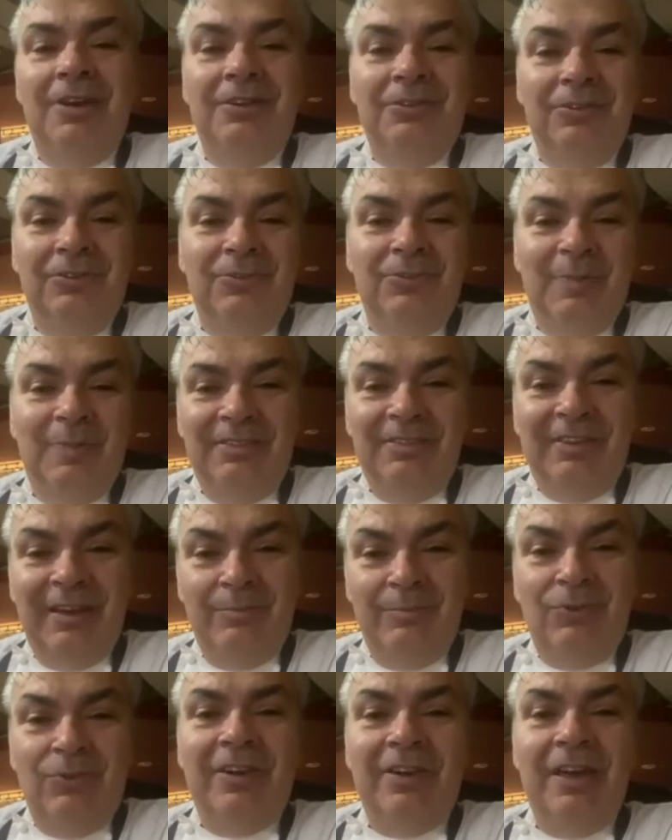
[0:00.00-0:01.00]
spend
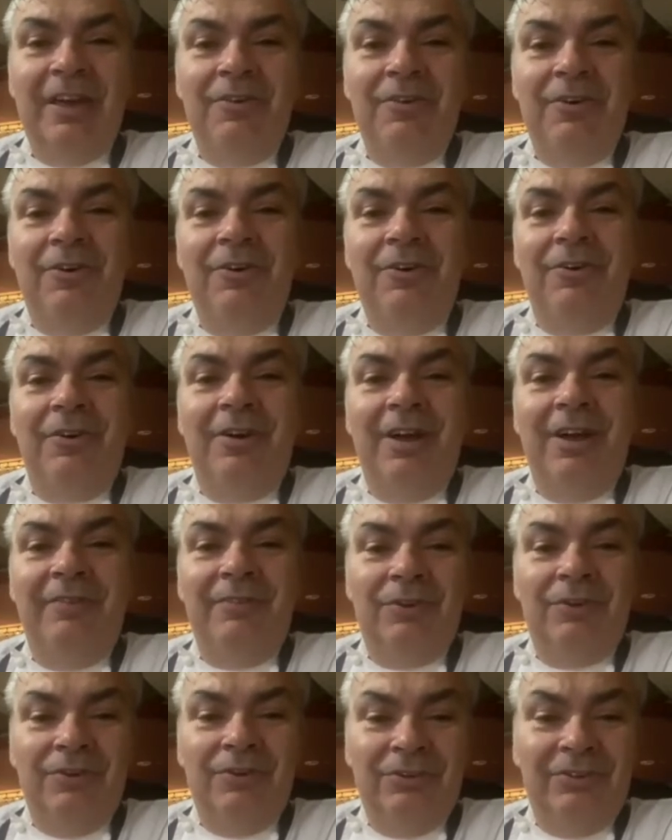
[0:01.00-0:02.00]
time together, have
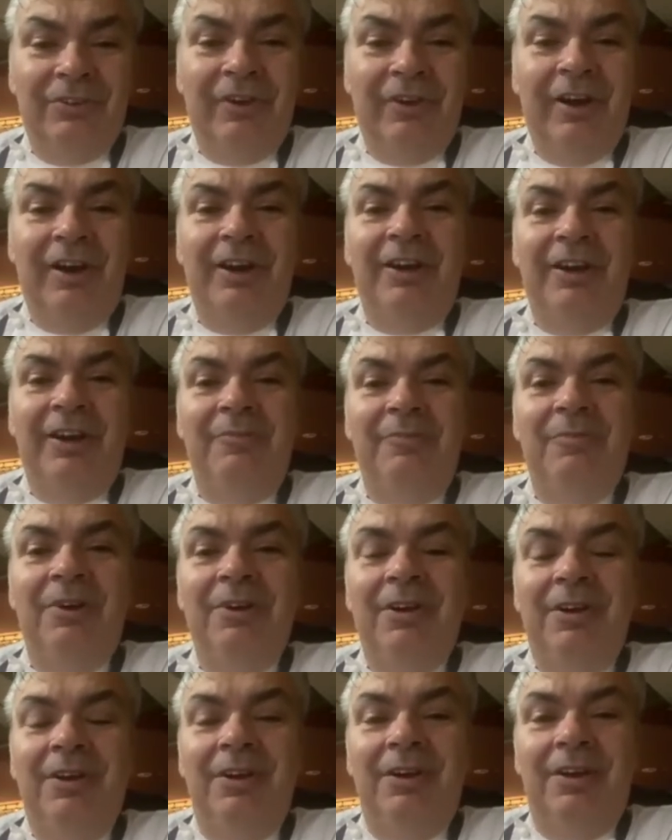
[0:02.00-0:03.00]
a good time,
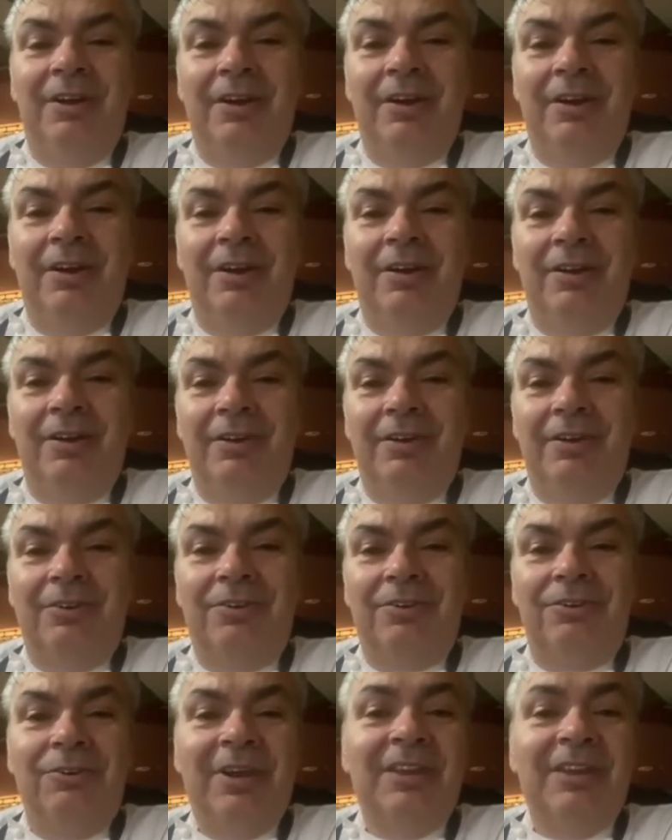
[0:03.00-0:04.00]

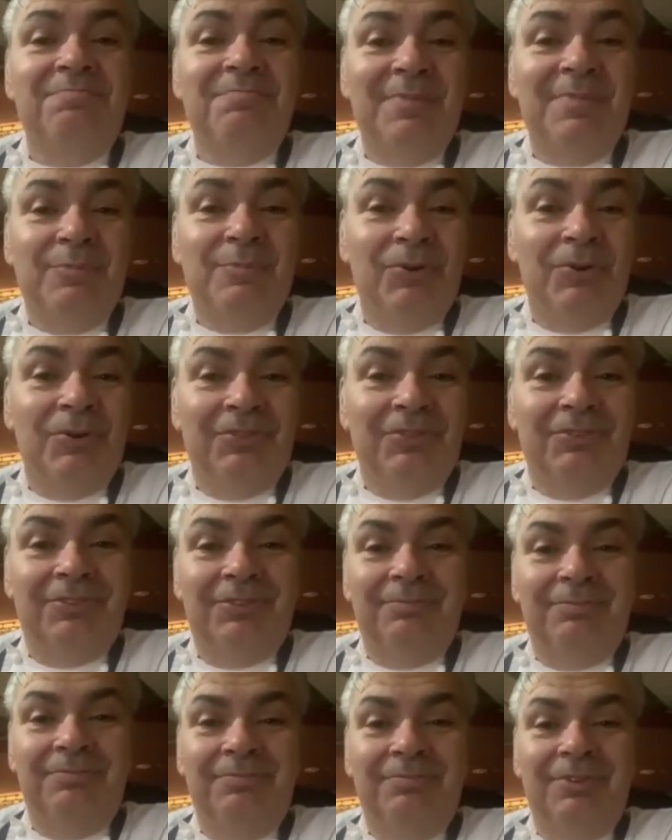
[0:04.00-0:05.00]
create
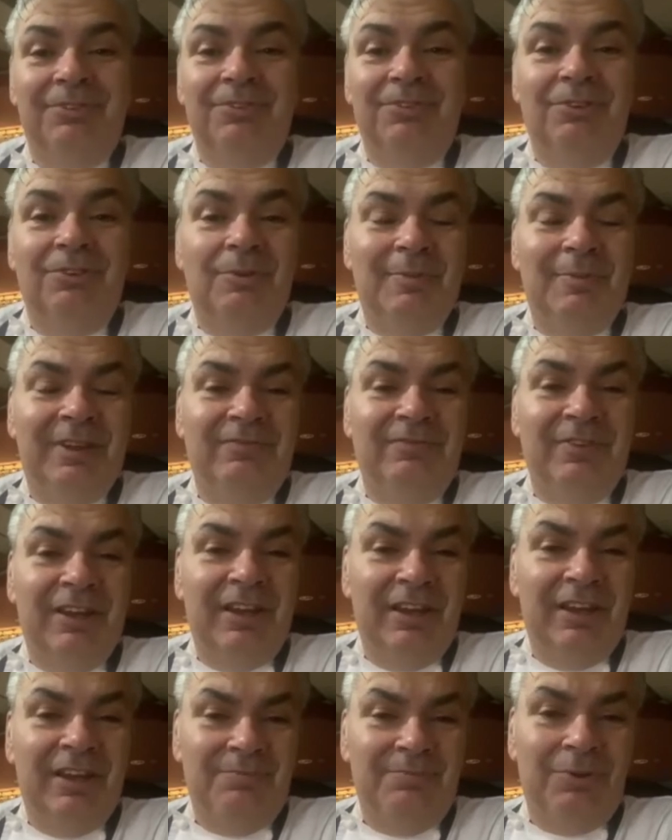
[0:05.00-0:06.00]
memories. It's not about the
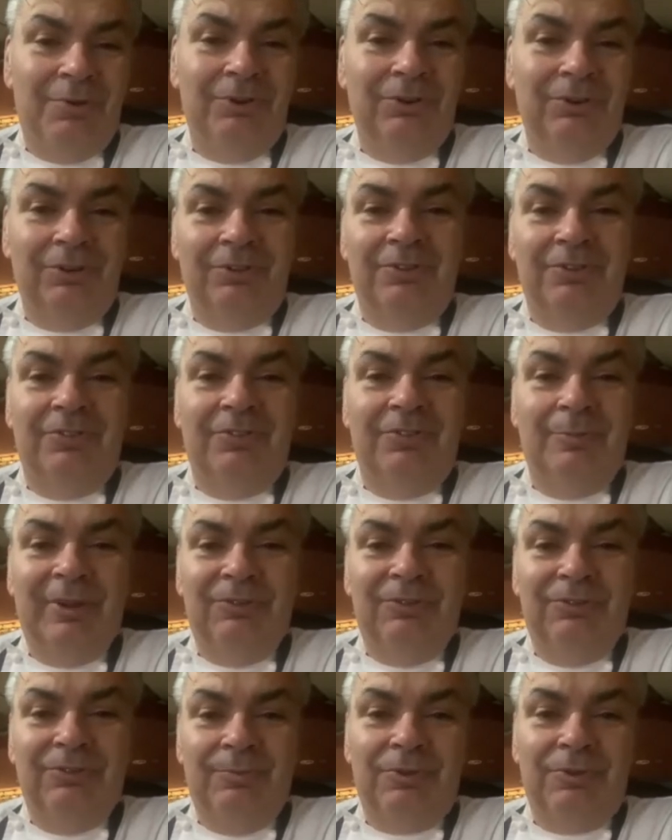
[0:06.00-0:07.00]
end product, it's
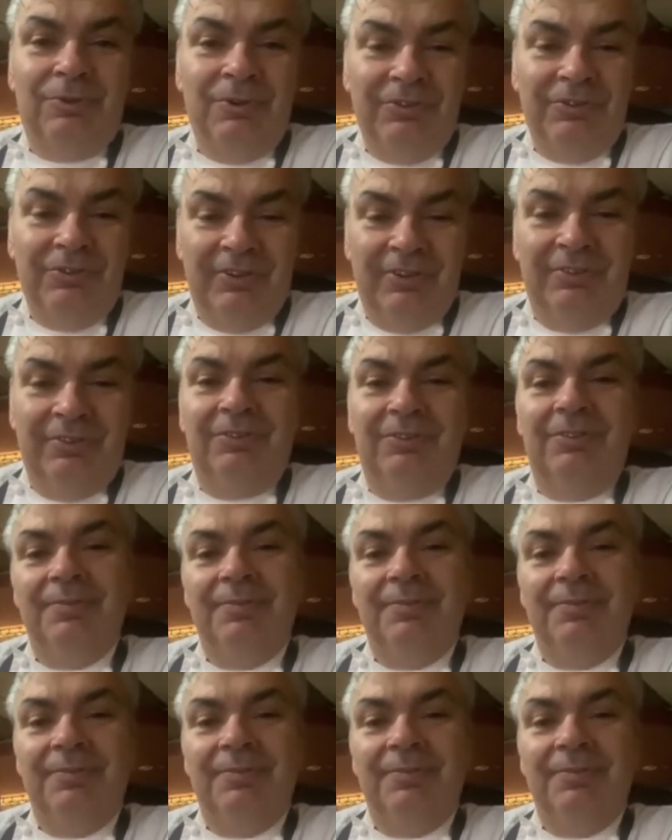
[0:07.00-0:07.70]
about the process.